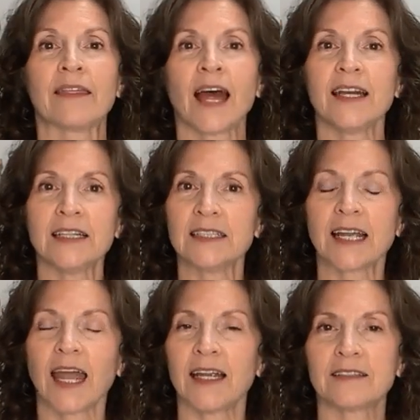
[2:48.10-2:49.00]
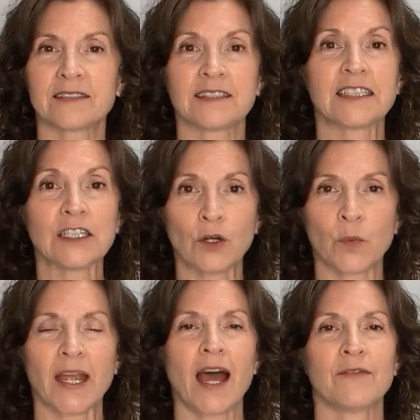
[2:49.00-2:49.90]
that indicates still
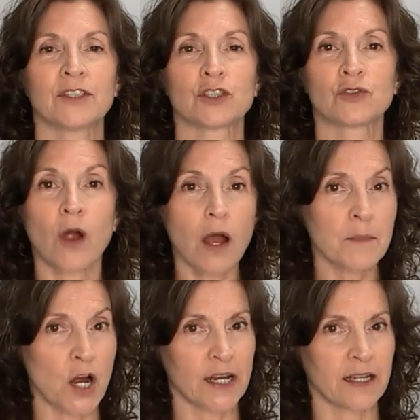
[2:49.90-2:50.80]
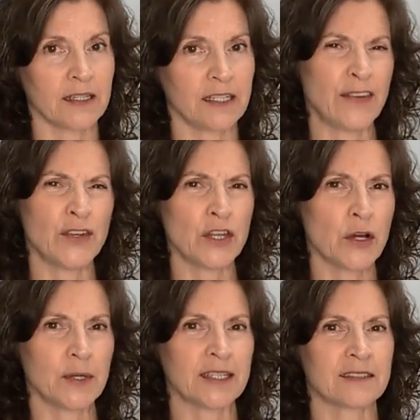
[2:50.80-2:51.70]
we have a strong market, even
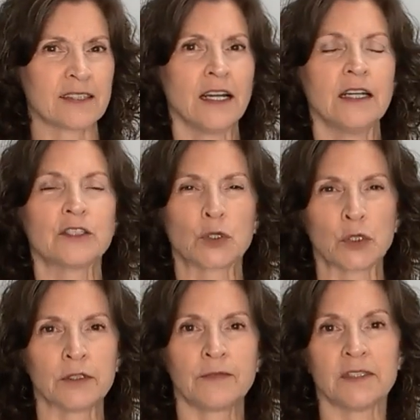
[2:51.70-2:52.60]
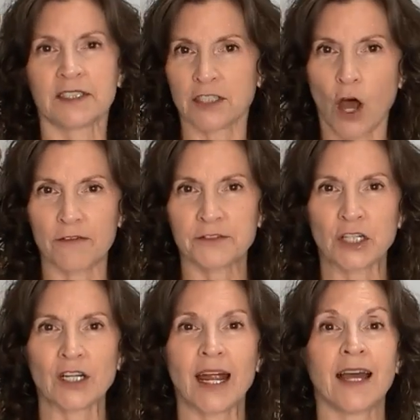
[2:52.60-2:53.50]
though it's sort of
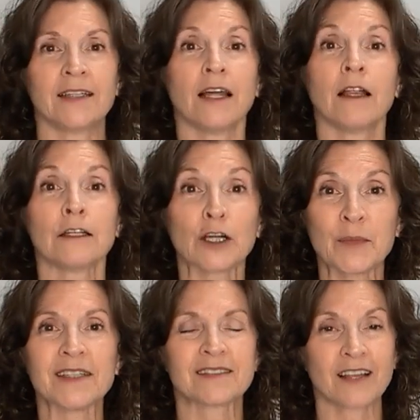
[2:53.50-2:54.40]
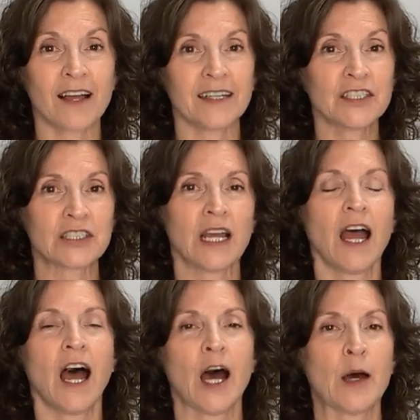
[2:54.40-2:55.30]
softer and a little bit sluggish.
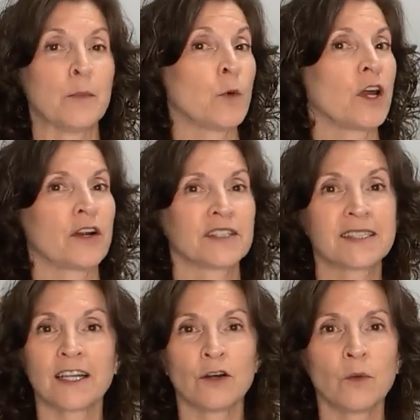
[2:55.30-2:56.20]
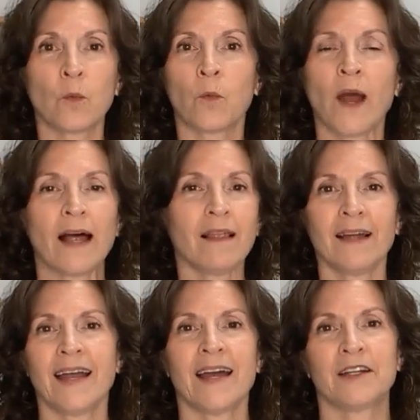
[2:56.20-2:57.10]
We are still well
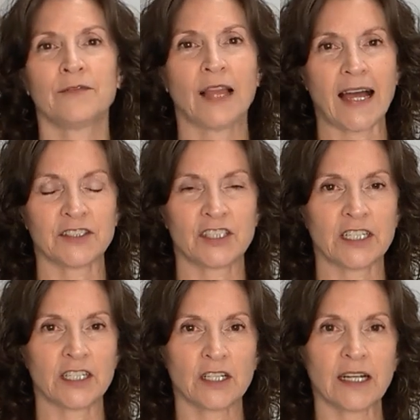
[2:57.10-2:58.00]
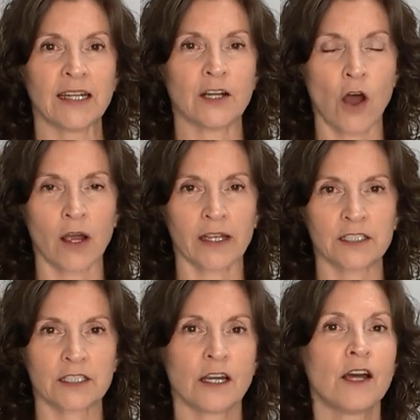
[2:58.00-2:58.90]
ahead of last year in
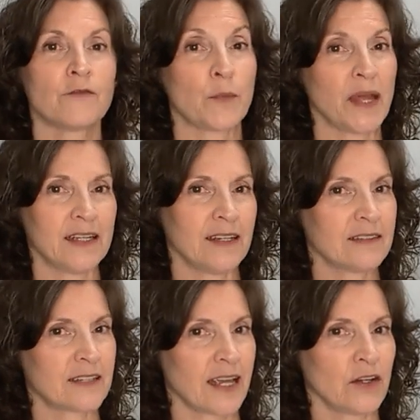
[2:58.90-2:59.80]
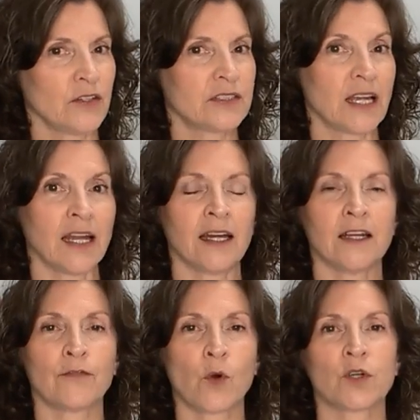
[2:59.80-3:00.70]
August for pending sales. And
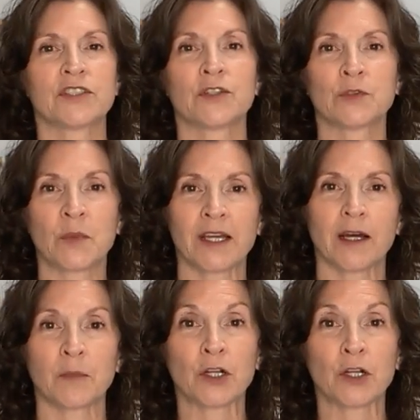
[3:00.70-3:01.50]
of course, those will become